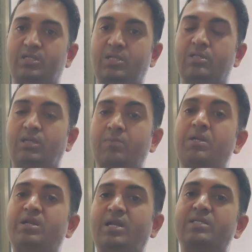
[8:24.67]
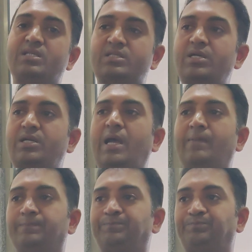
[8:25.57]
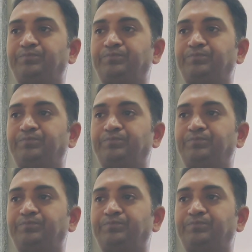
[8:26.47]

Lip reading: thermal relaxation time.